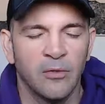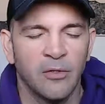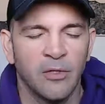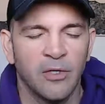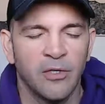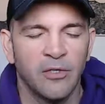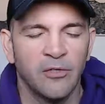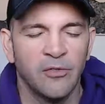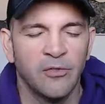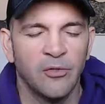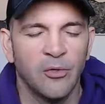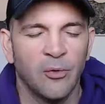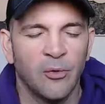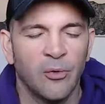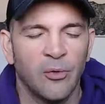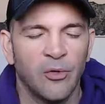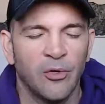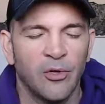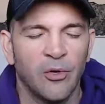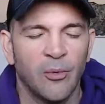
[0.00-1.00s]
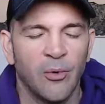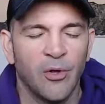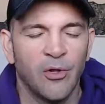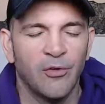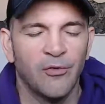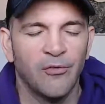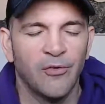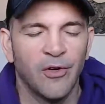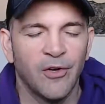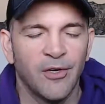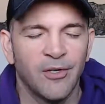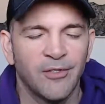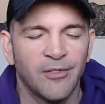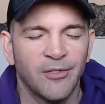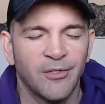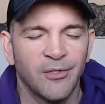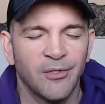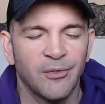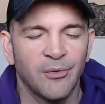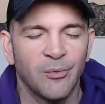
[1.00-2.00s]
That totally
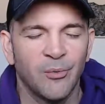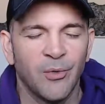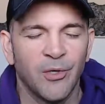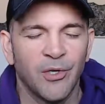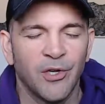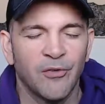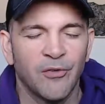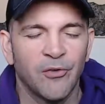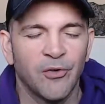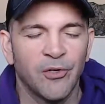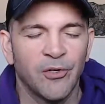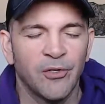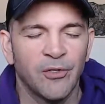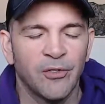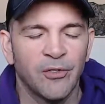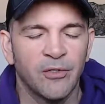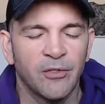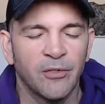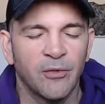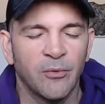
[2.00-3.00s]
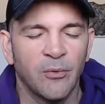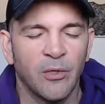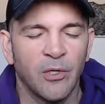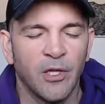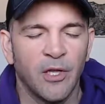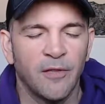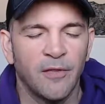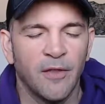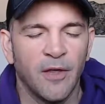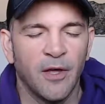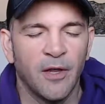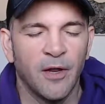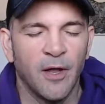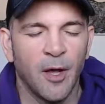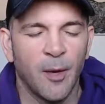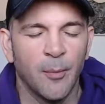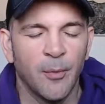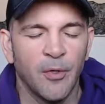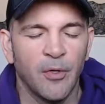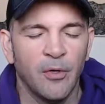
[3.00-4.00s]
qualifies as whatever, so we'll let that
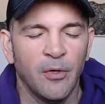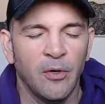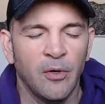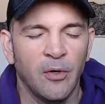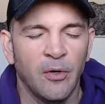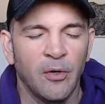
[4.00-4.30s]
happen.